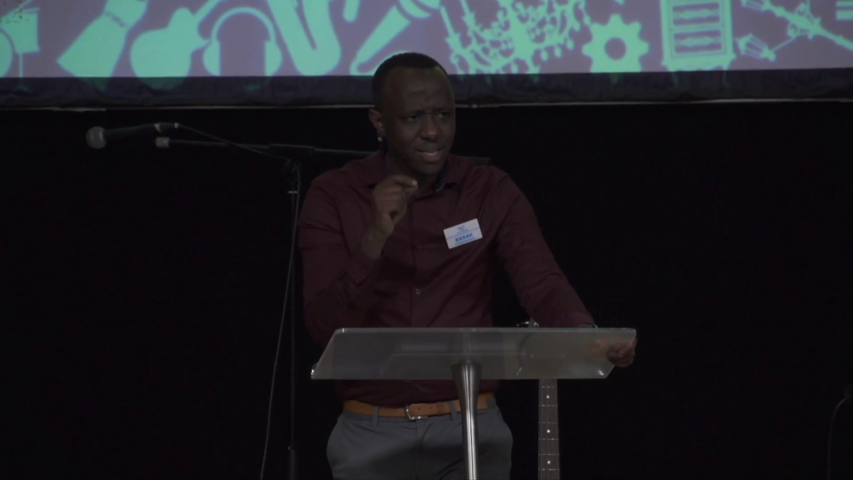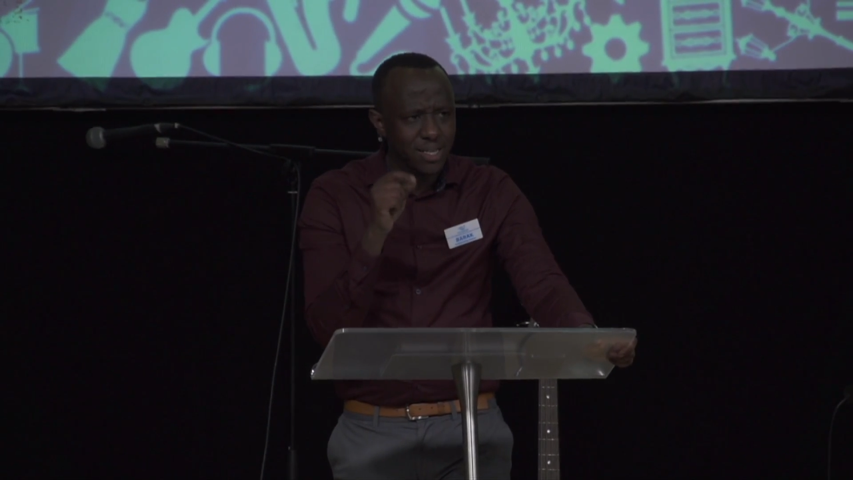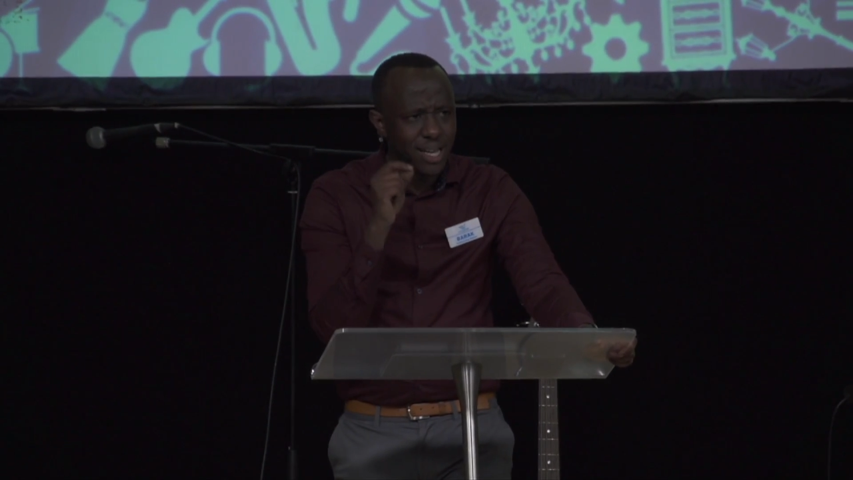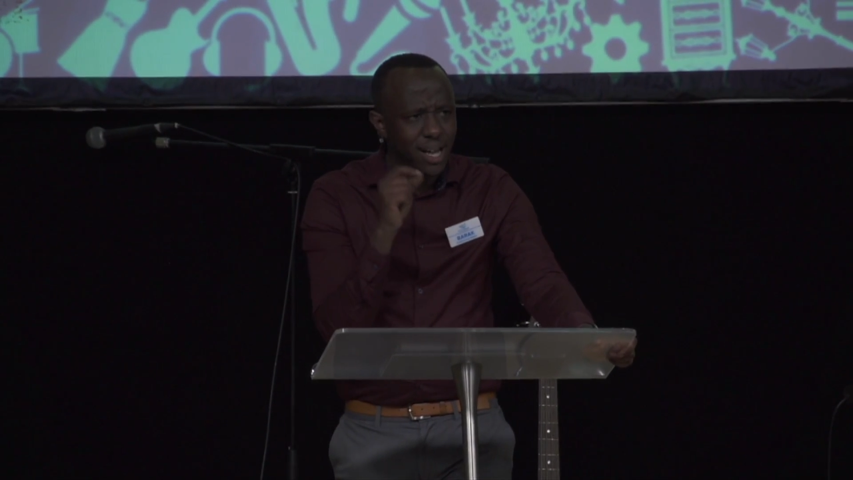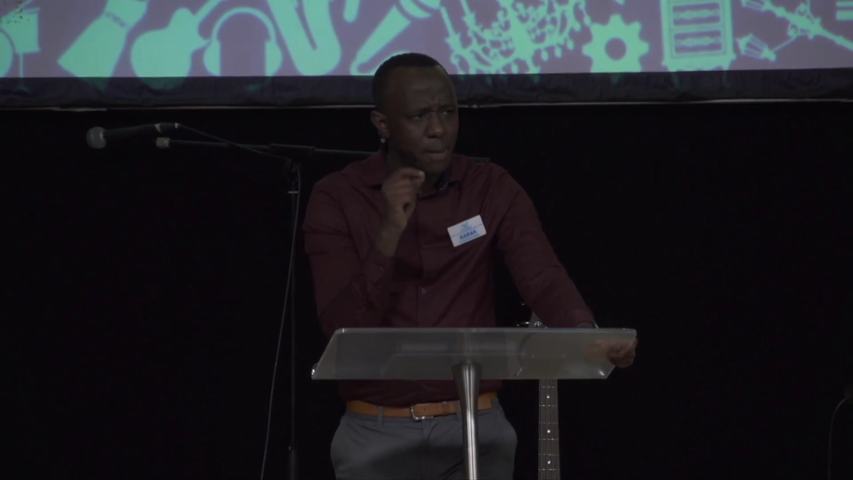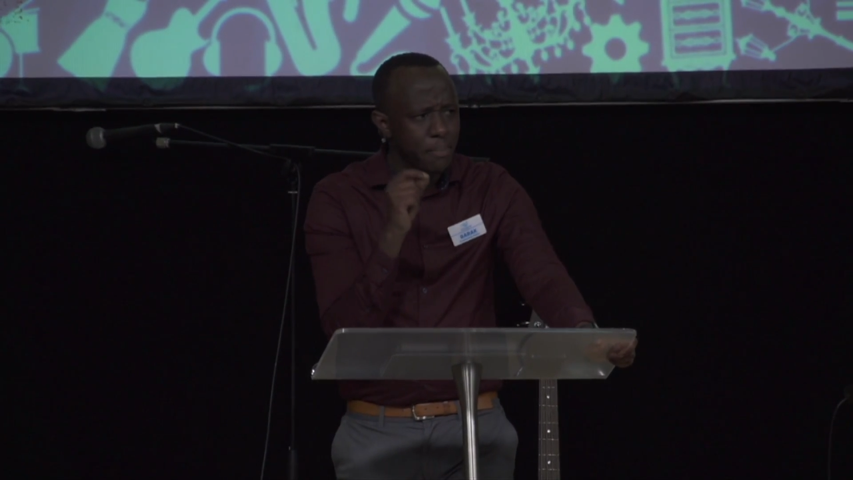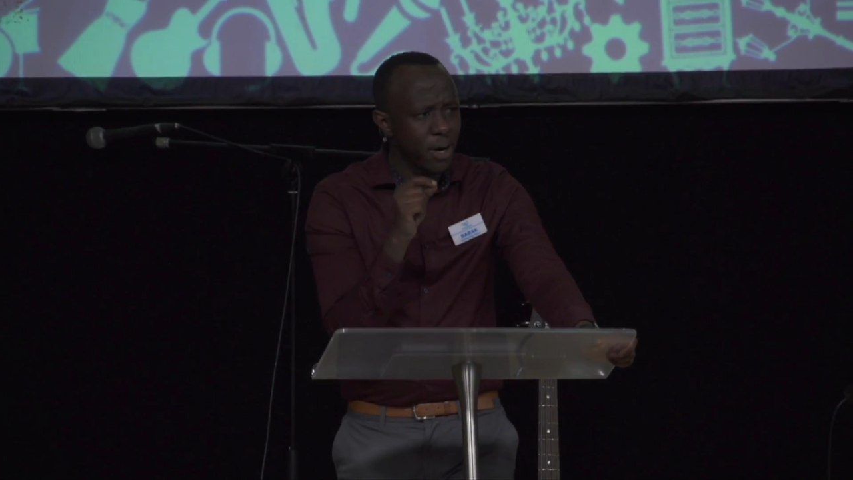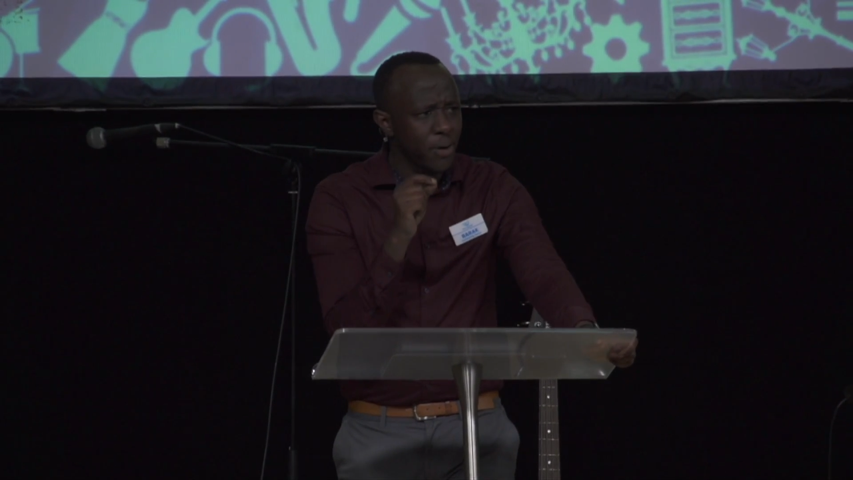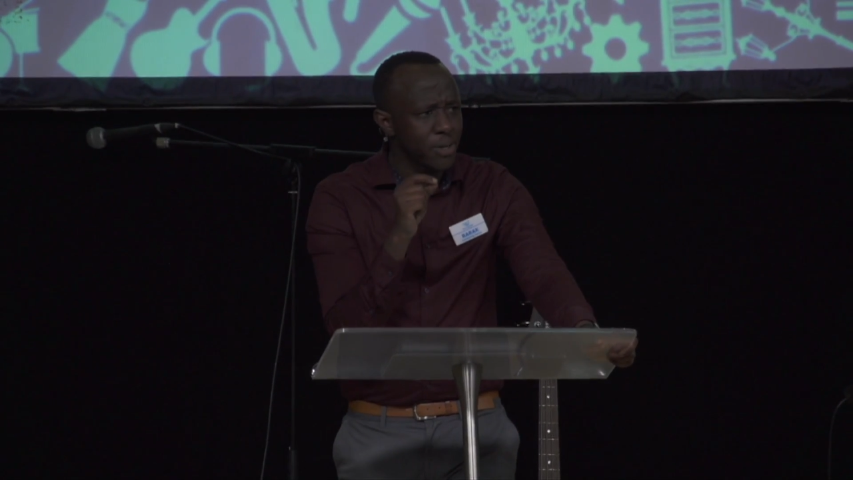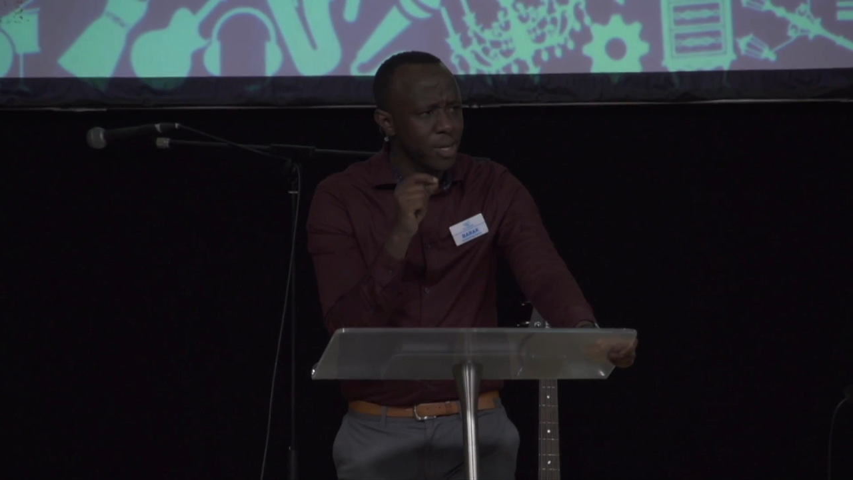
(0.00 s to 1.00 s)
think
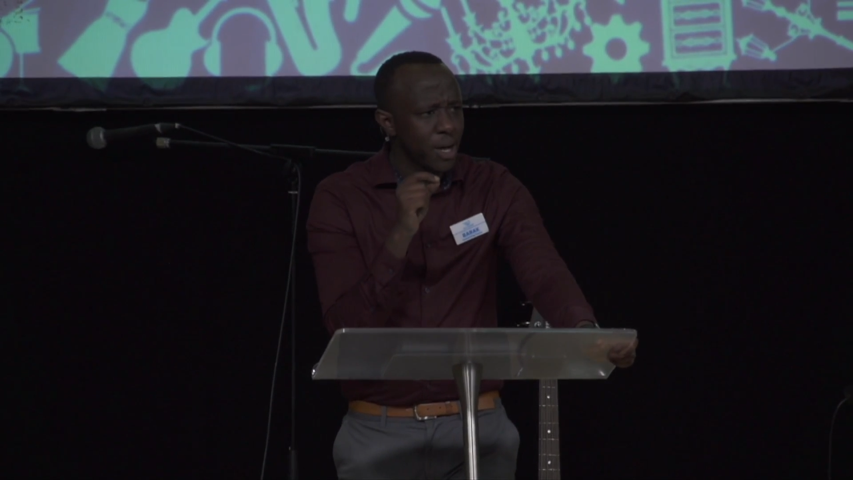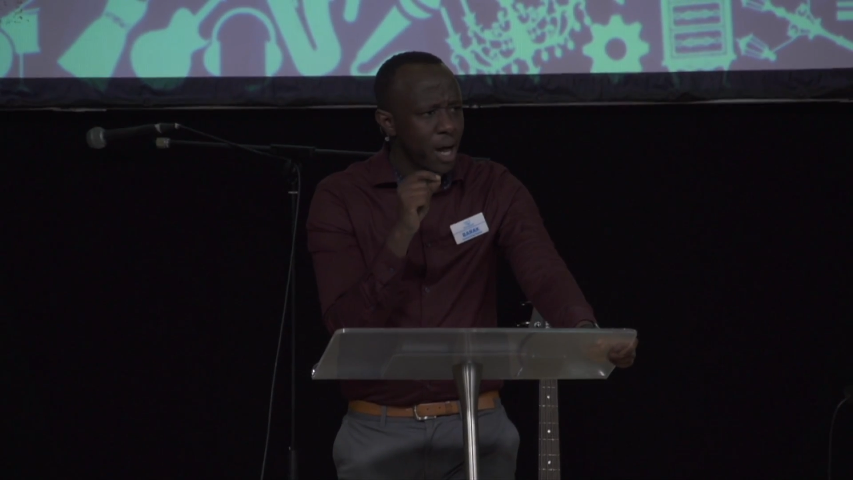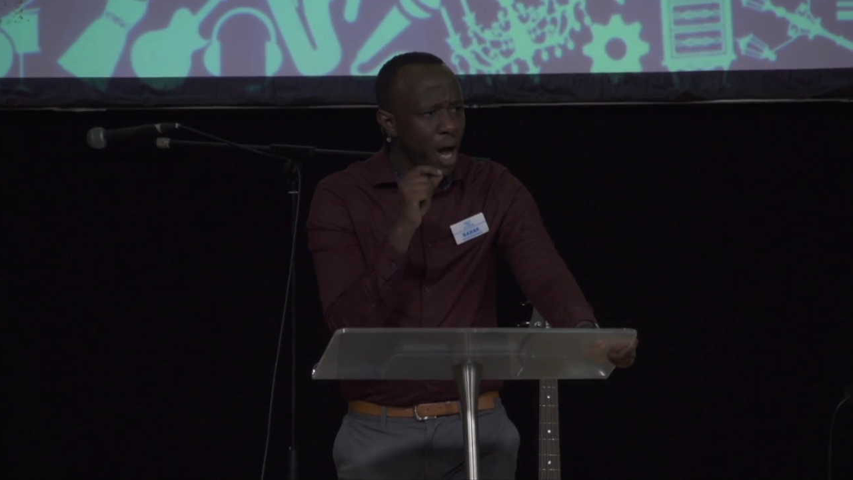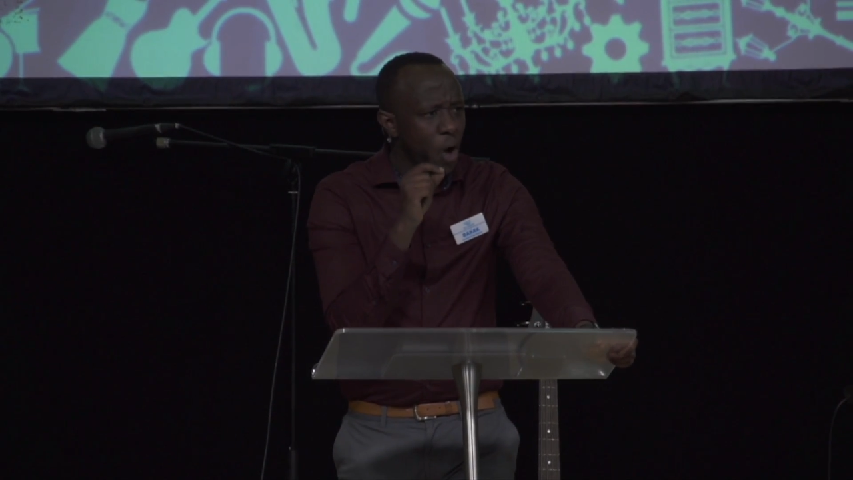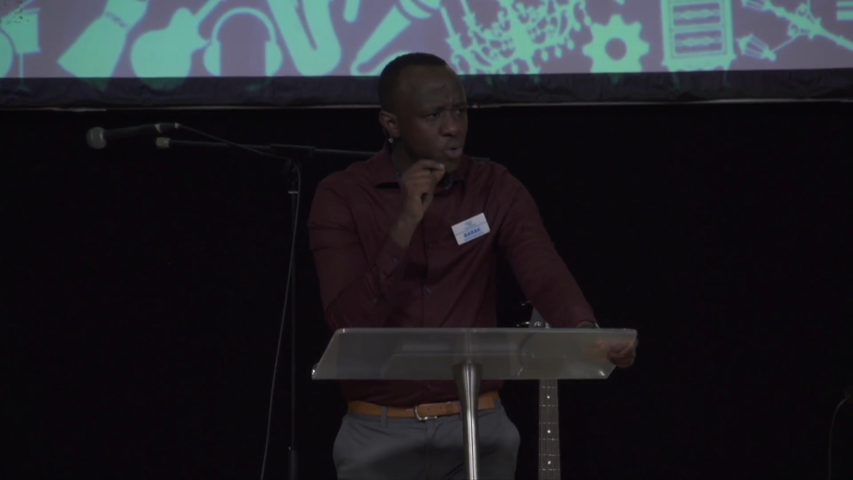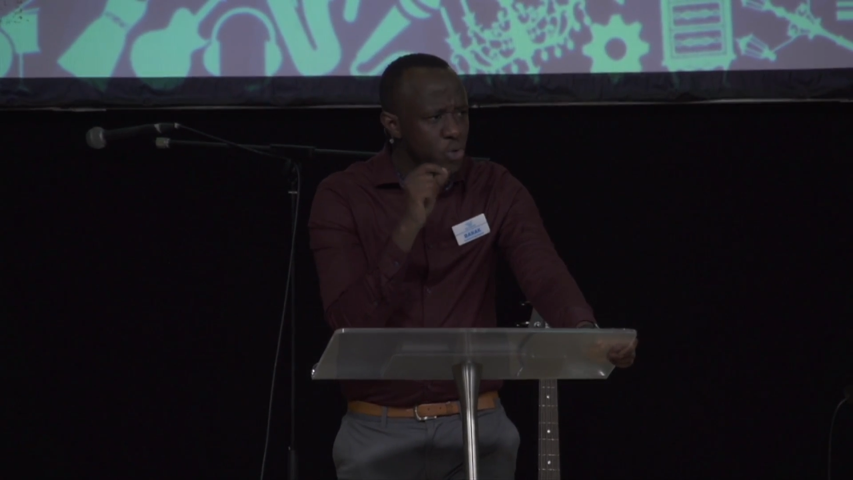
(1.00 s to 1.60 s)
about how